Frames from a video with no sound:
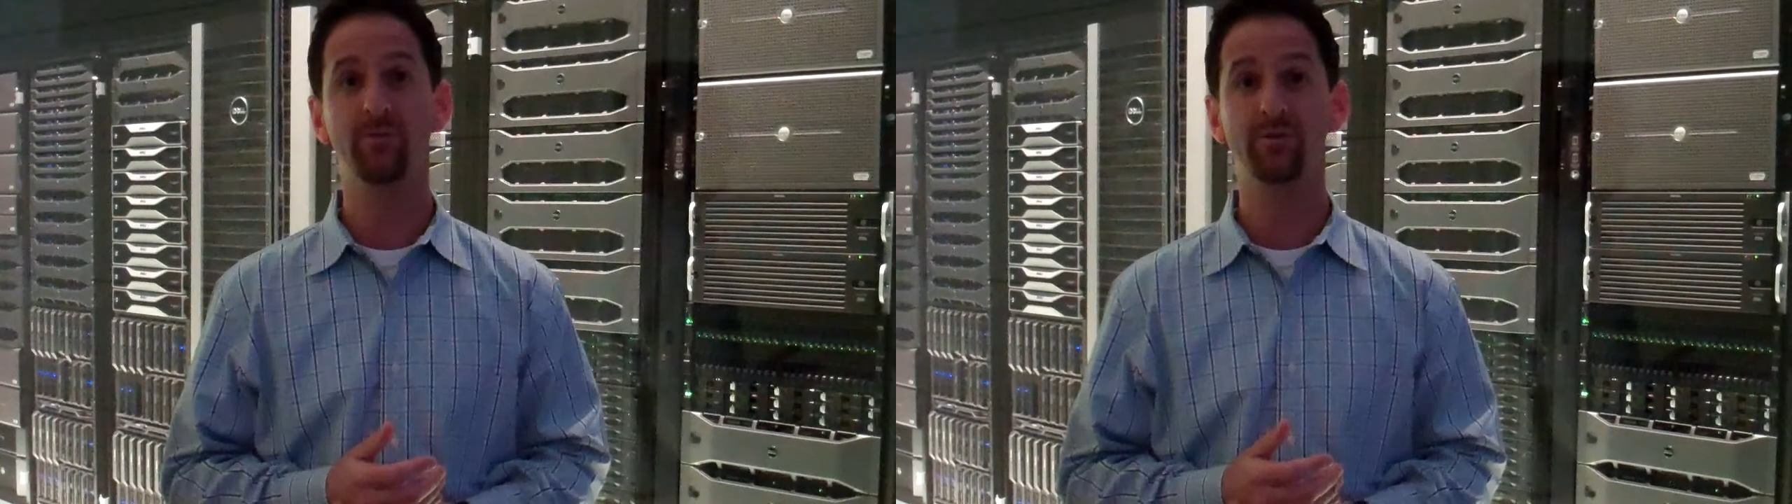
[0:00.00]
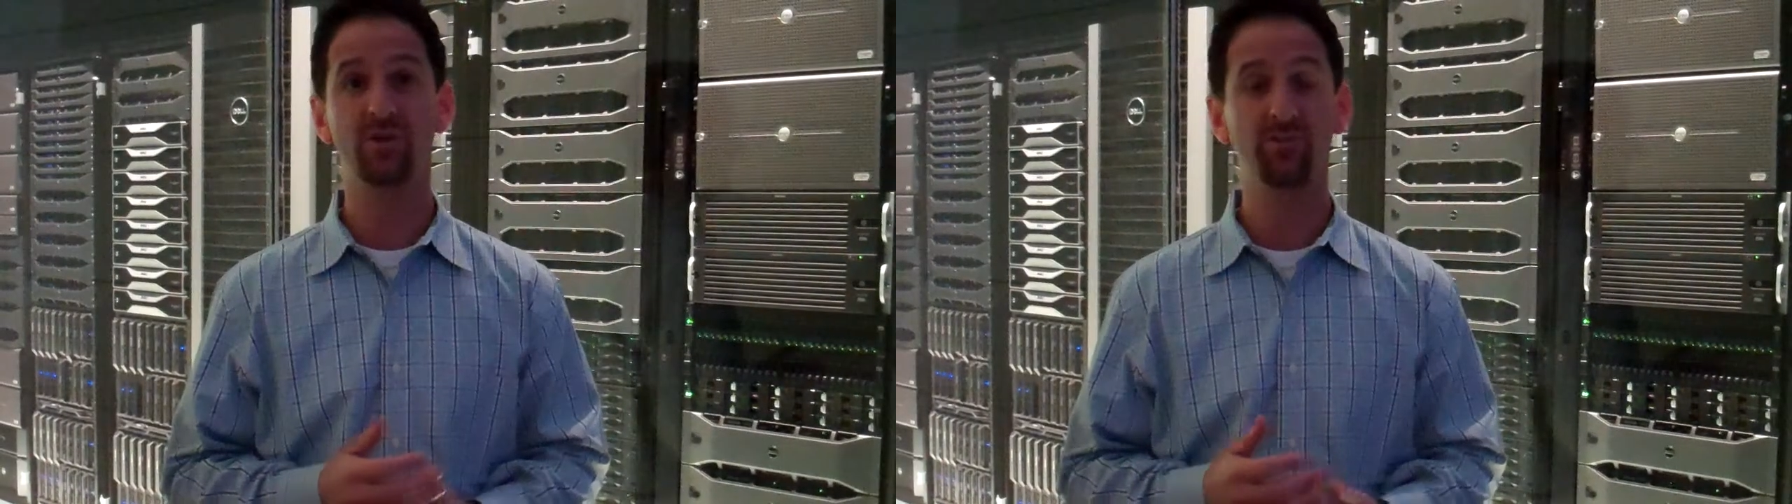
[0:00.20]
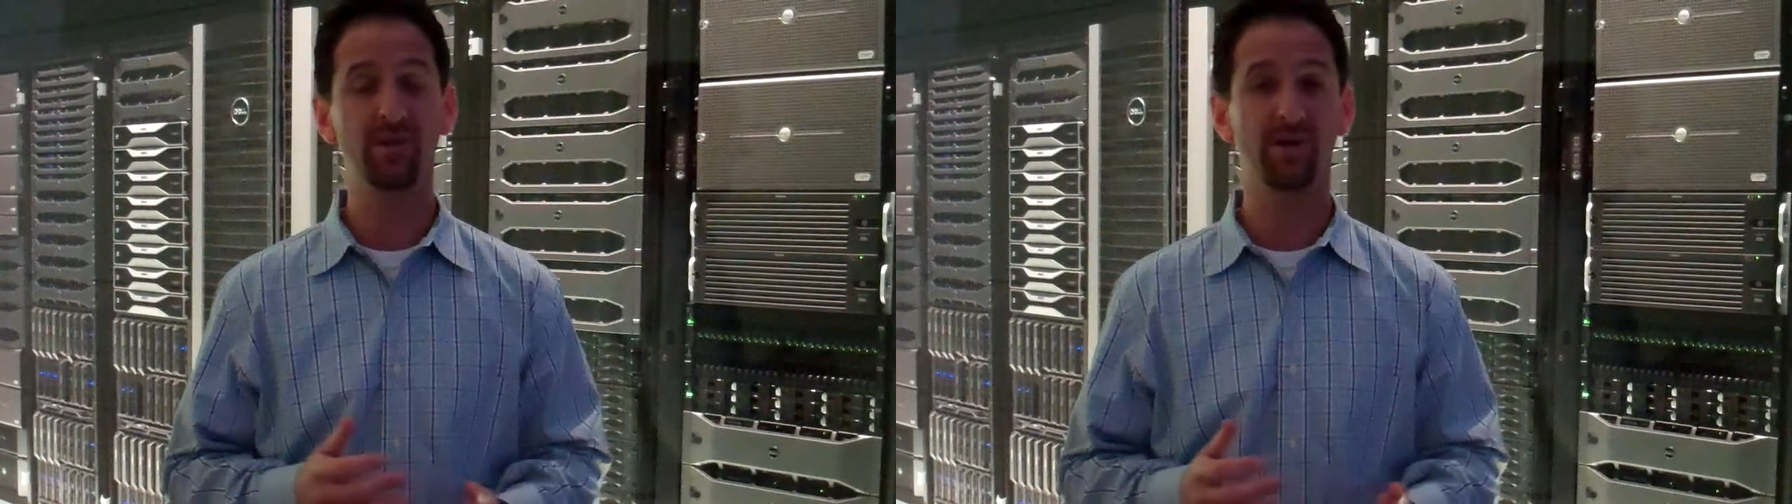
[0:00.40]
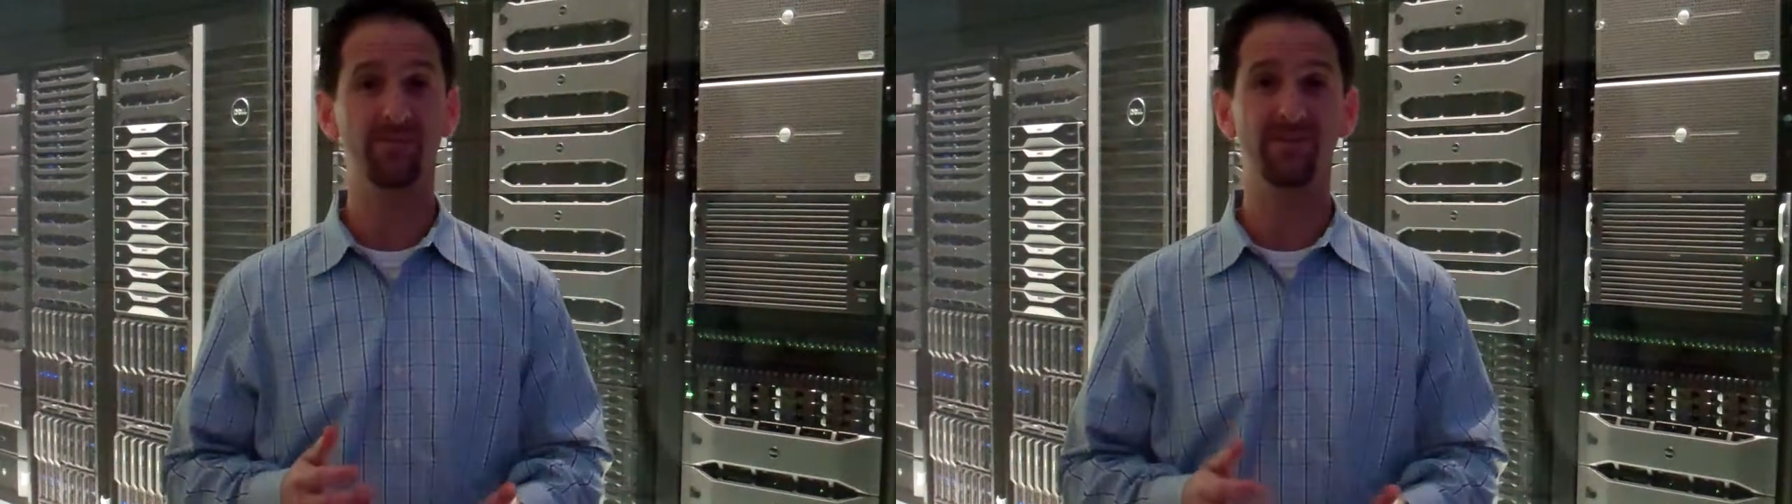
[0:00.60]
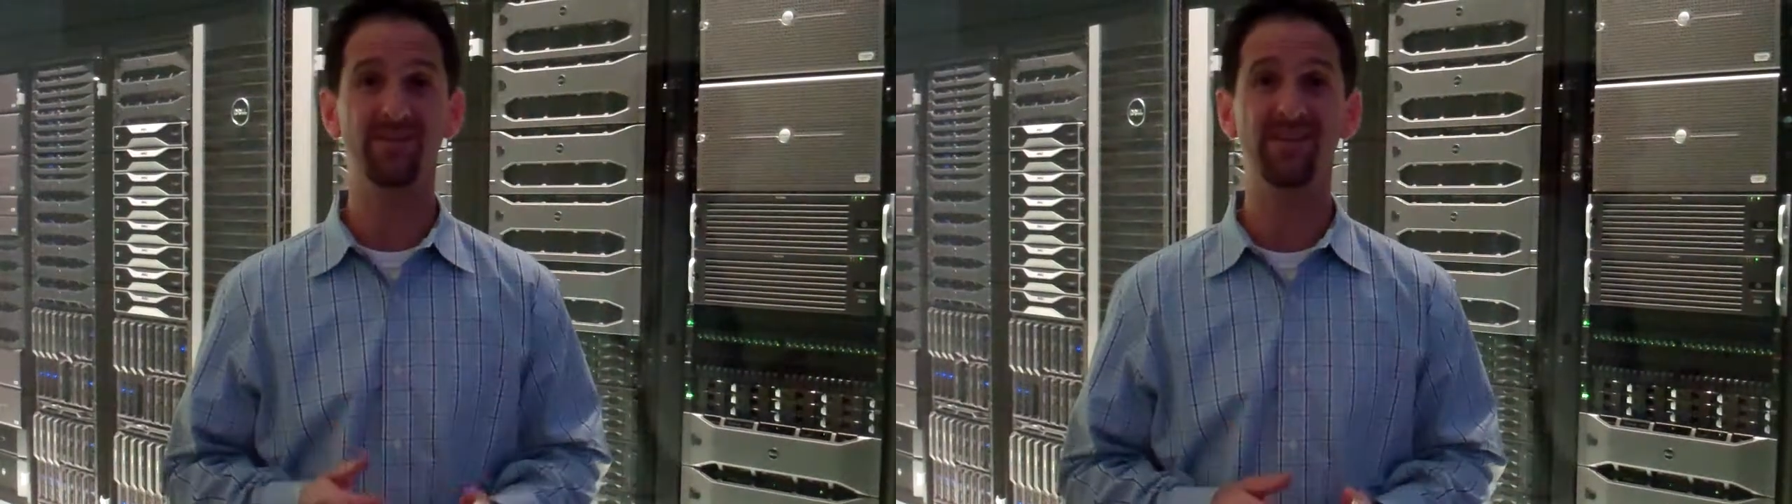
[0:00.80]
which could be up
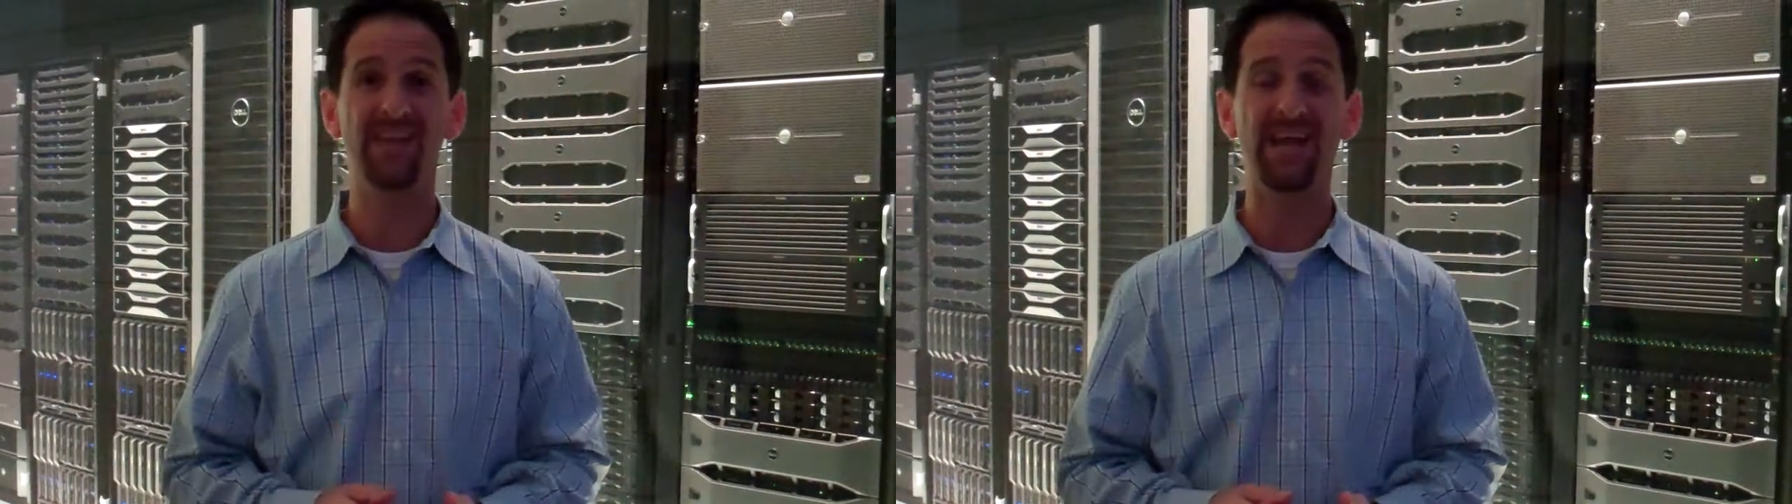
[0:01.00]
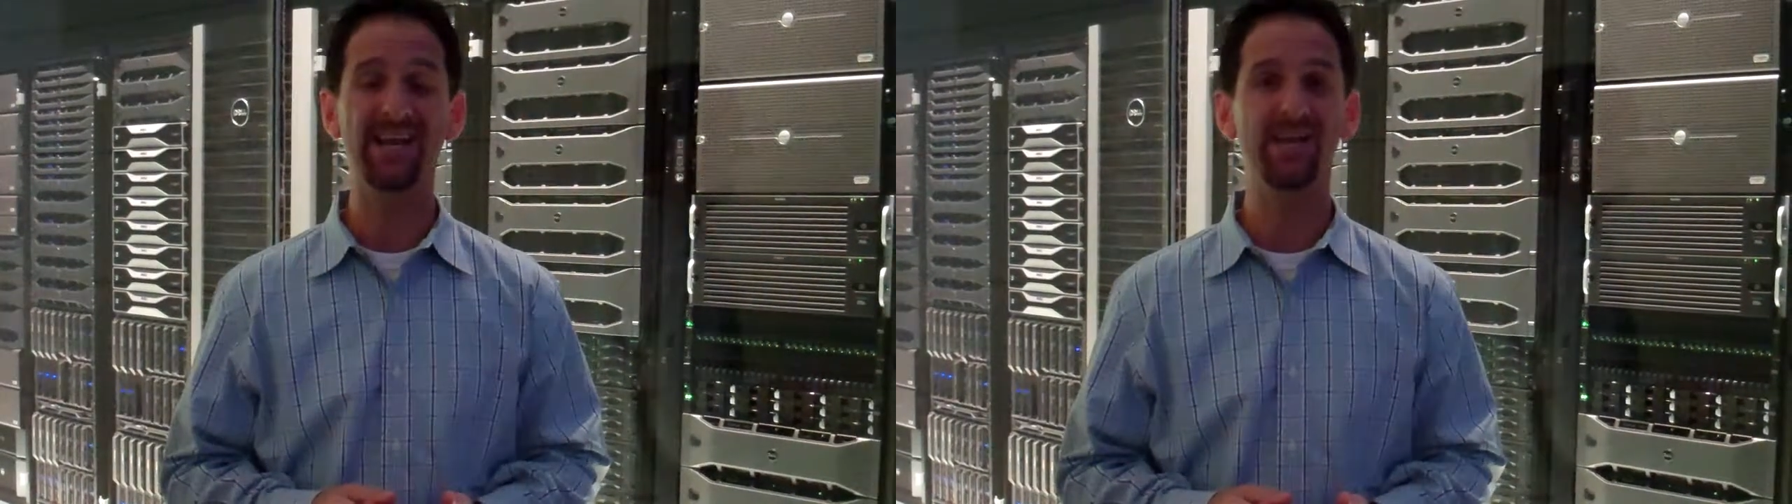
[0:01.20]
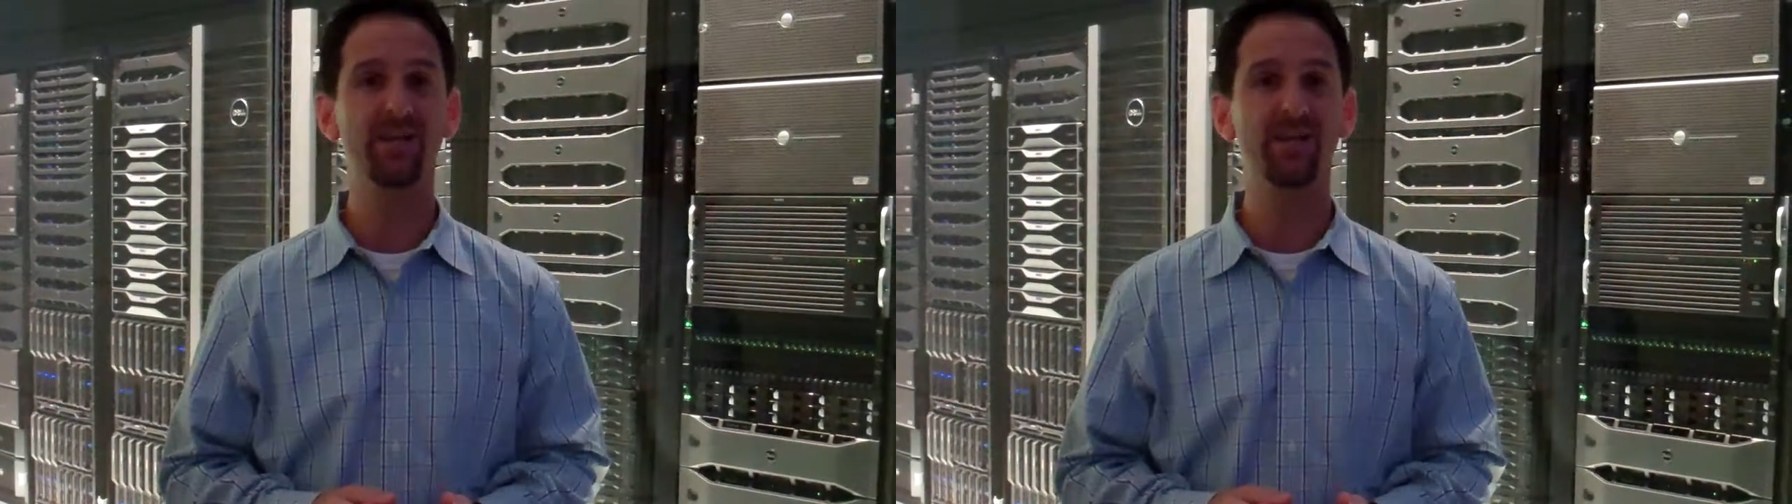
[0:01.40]
to 80